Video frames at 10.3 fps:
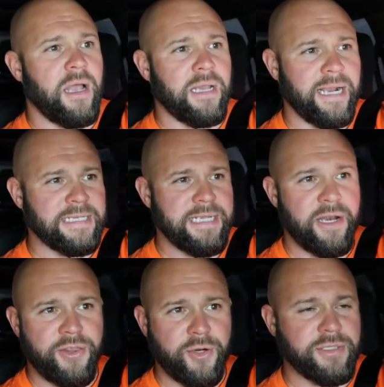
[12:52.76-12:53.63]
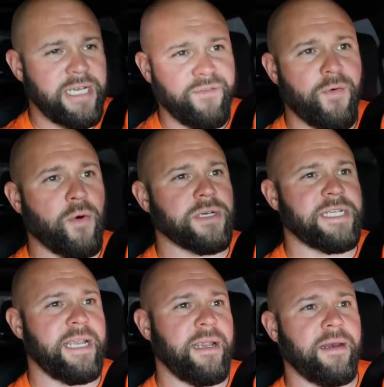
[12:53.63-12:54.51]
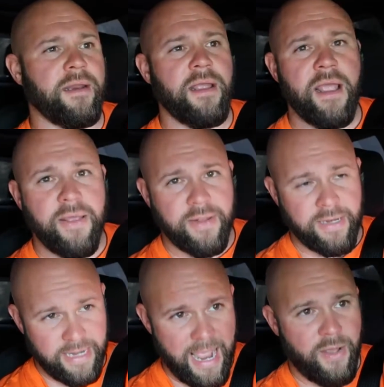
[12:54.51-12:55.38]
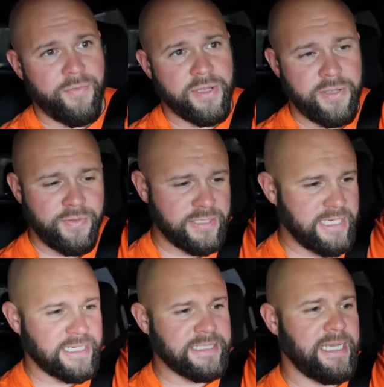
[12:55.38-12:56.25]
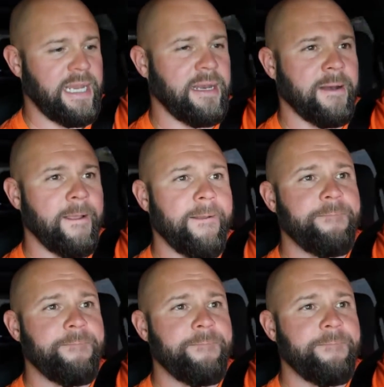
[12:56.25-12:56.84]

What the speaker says: Like I said, 13, 14, and then now the 16.